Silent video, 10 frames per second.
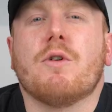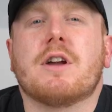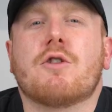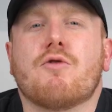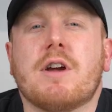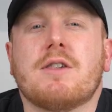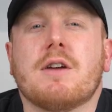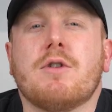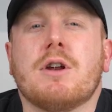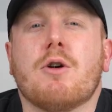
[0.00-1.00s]
With
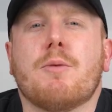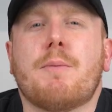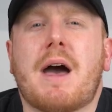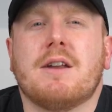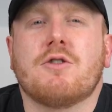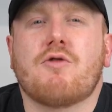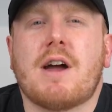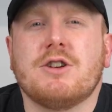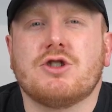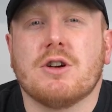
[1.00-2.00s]
increasing renewable
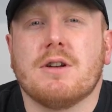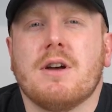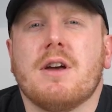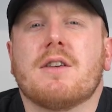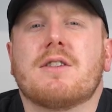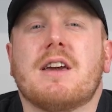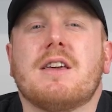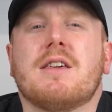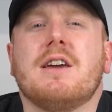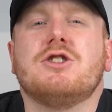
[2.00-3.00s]
penetration,
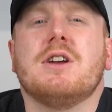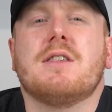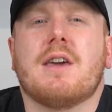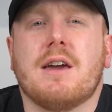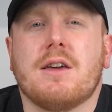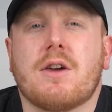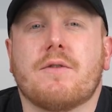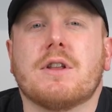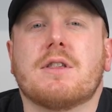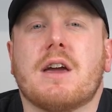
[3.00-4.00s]
CCGTs
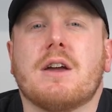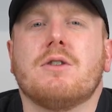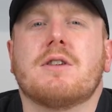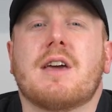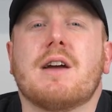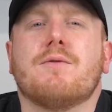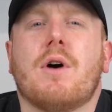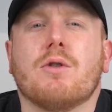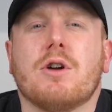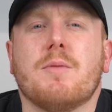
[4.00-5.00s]
have continued to take
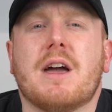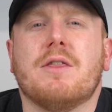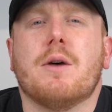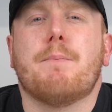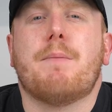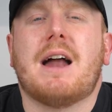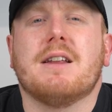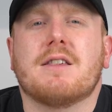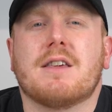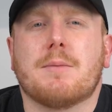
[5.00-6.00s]
volume in the
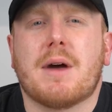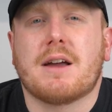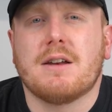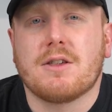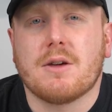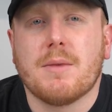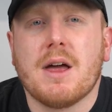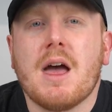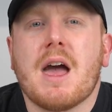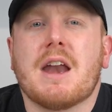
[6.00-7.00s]
balancing mechanism,
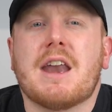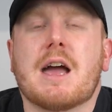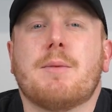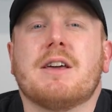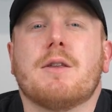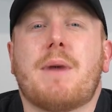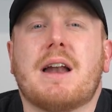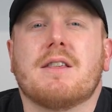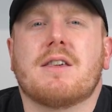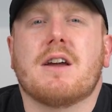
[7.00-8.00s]
enabling the
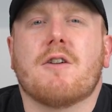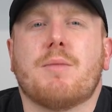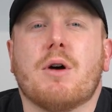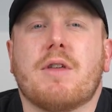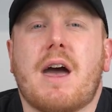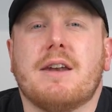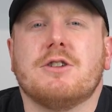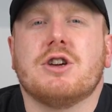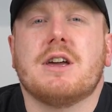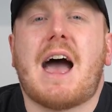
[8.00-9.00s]
balancing of both
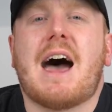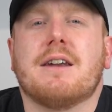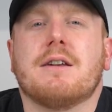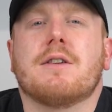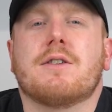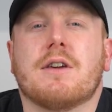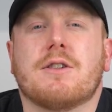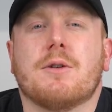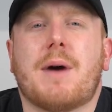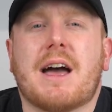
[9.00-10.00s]
energy and system